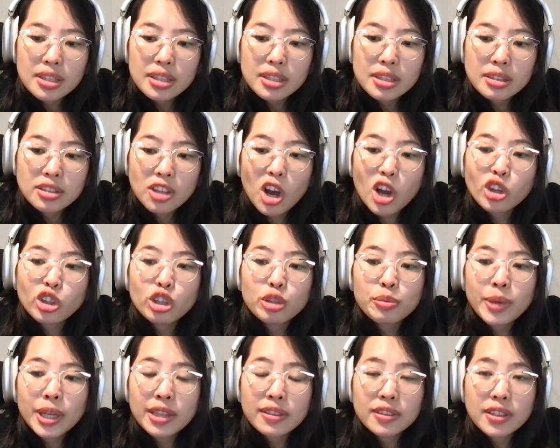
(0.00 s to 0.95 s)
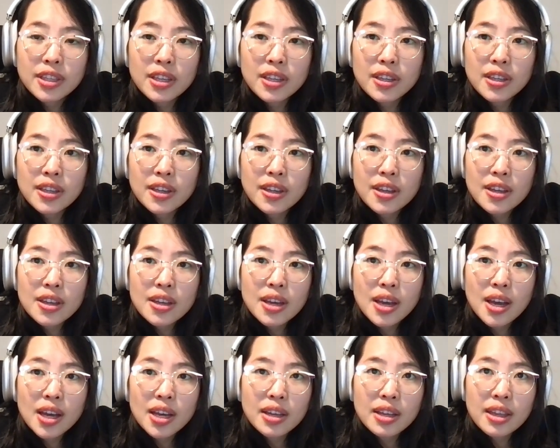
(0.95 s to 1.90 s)
documenting
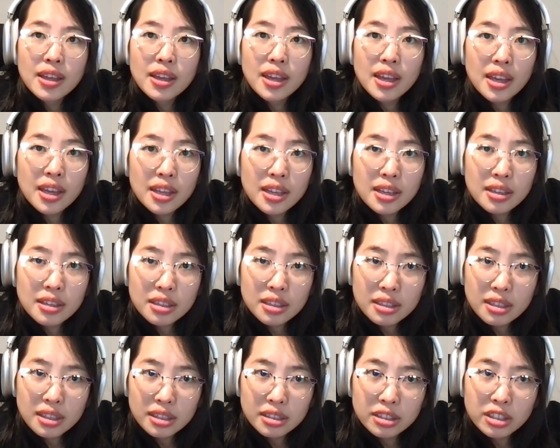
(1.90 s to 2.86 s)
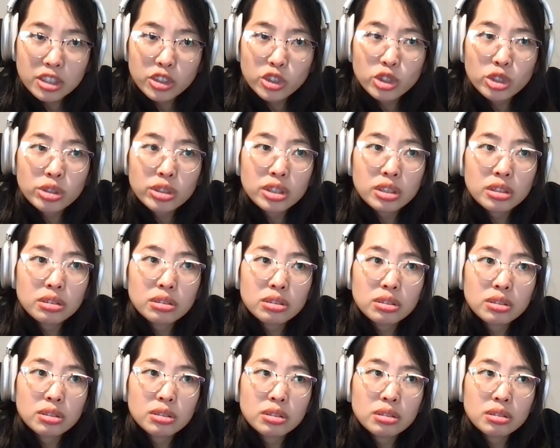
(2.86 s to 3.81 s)
uh, and continuing
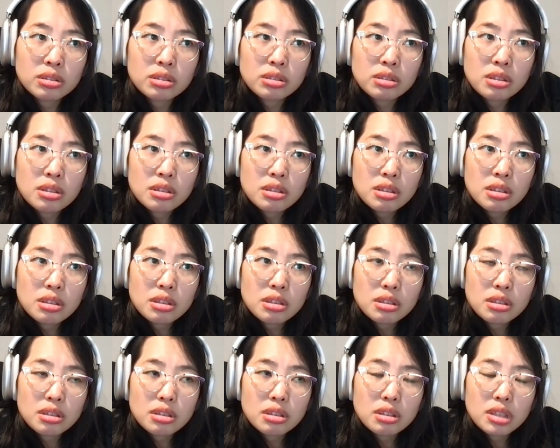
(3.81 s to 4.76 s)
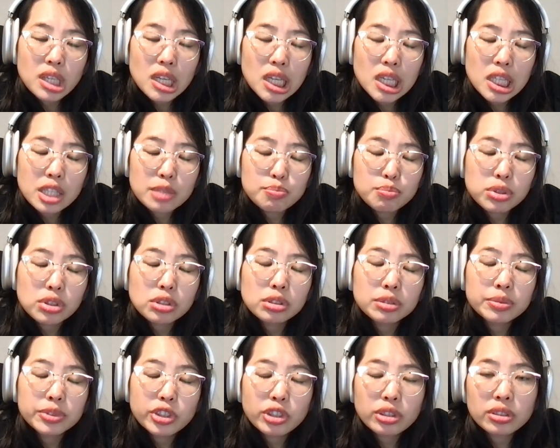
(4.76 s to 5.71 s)
to
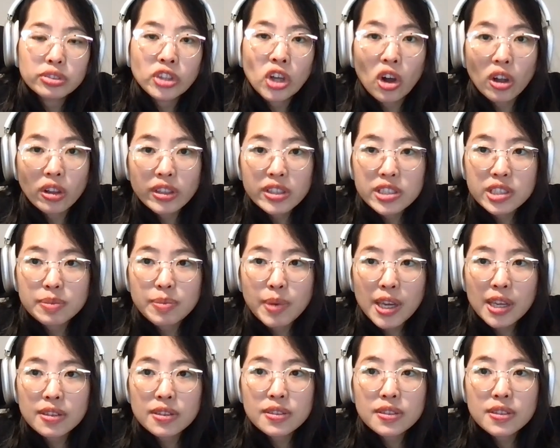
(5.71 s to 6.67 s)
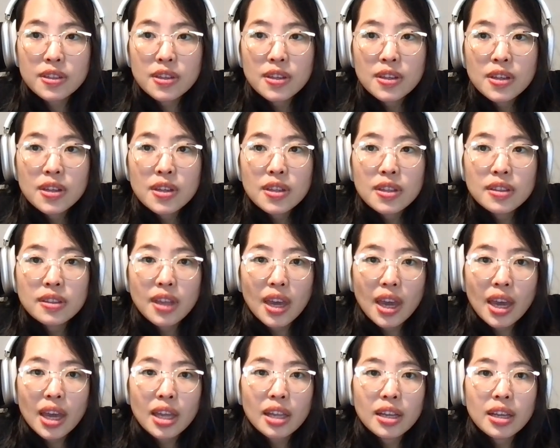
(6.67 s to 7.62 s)
improve your knowledge base.
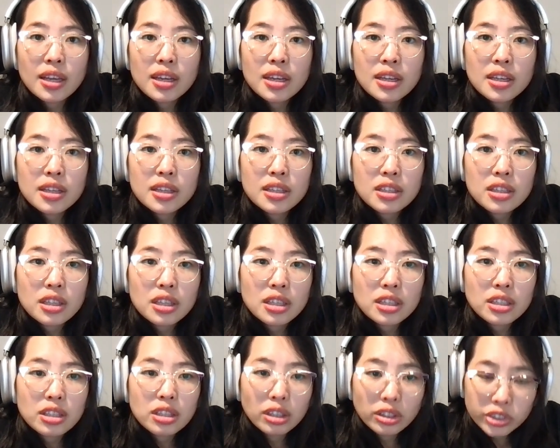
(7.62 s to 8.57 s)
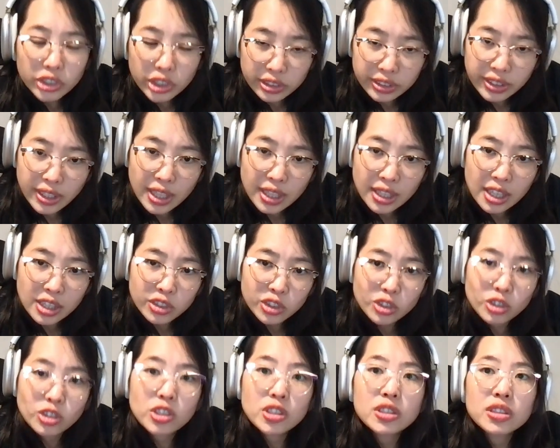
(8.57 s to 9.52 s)
That your data
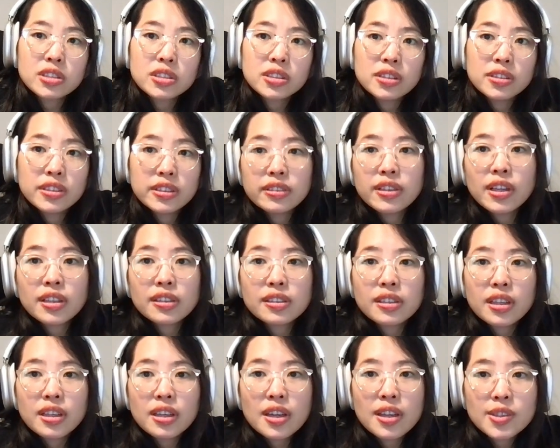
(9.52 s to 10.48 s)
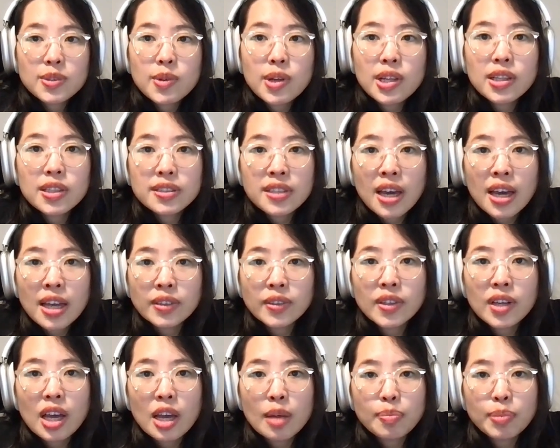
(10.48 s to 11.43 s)
users directly as well as other
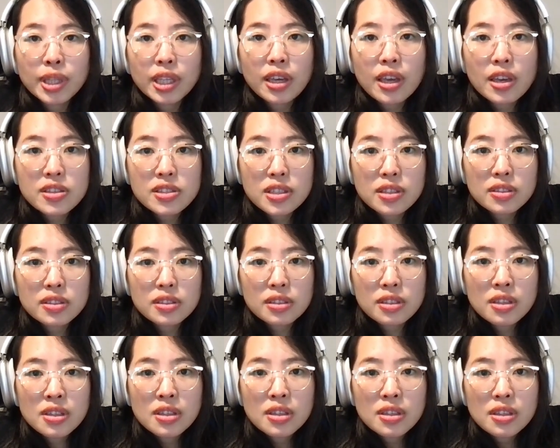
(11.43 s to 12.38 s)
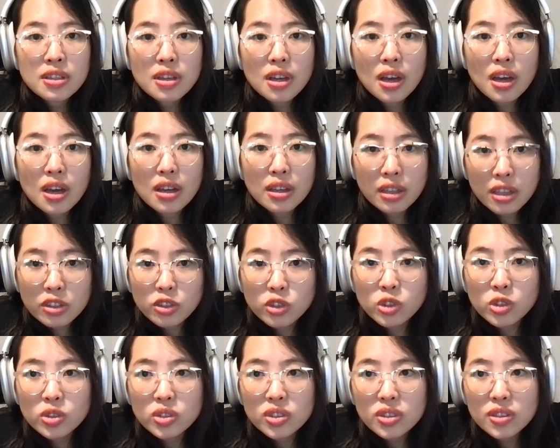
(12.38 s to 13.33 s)
applications uh, can
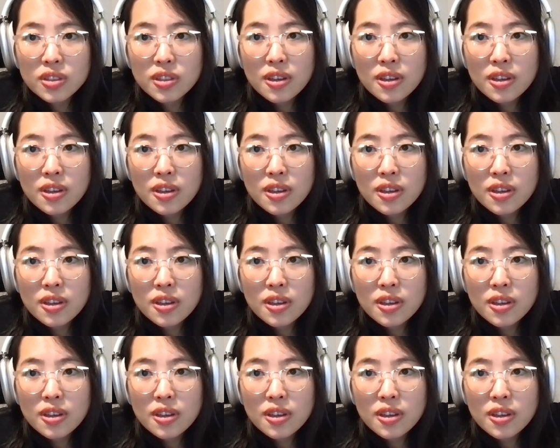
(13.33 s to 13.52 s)
use.